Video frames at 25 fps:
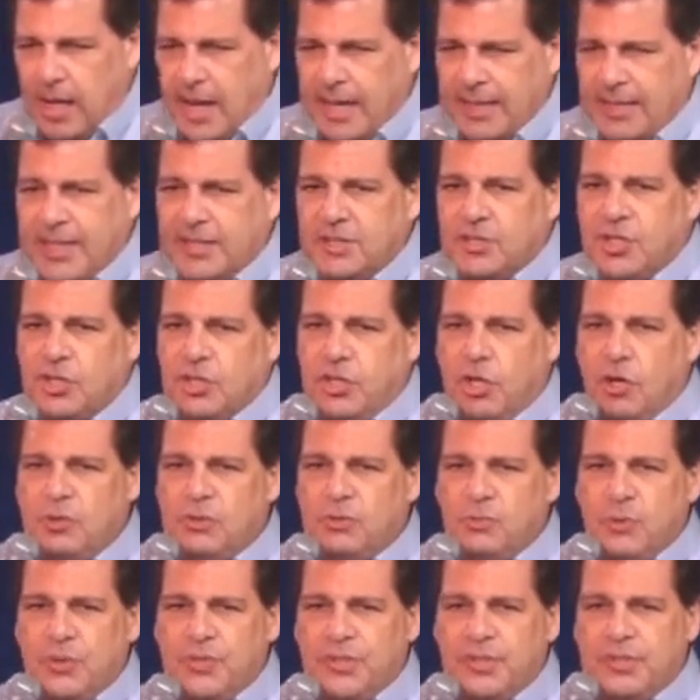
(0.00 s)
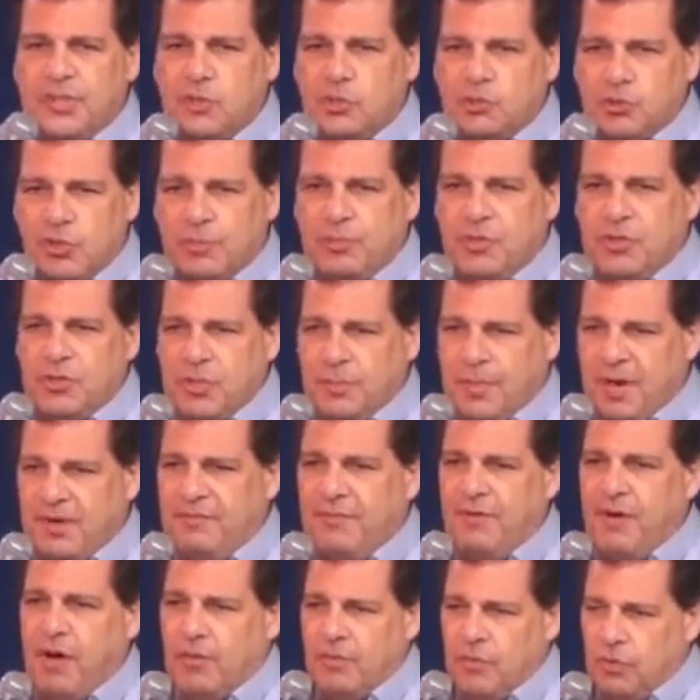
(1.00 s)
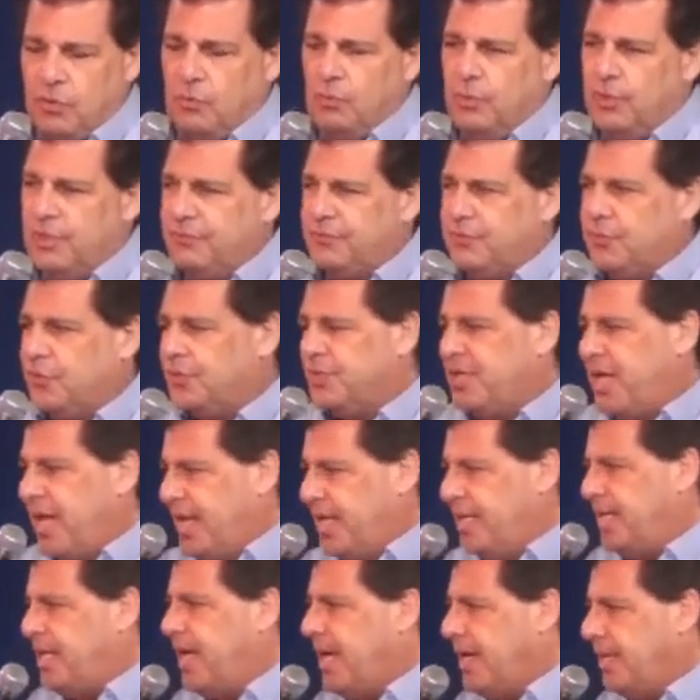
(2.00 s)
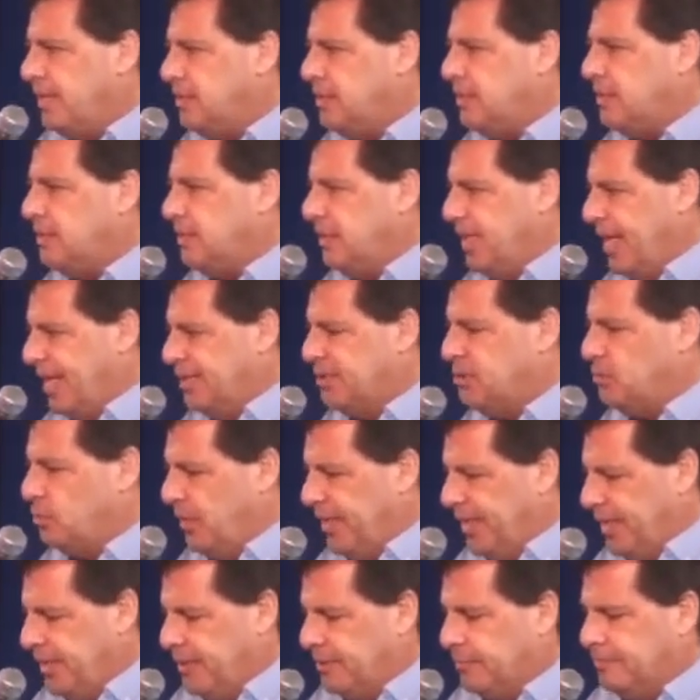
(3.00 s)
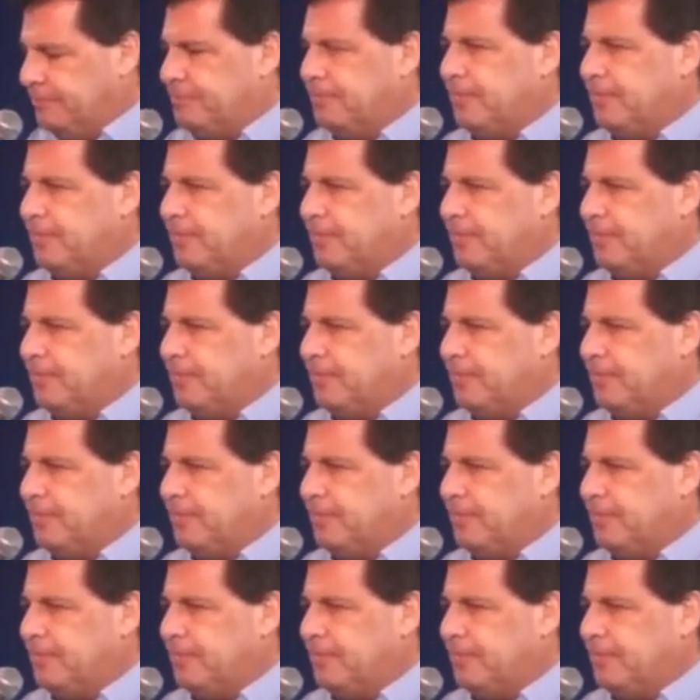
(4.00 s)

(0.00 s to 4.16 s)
I'd like to close with a little tribute to my father, who would have turned 88 last week.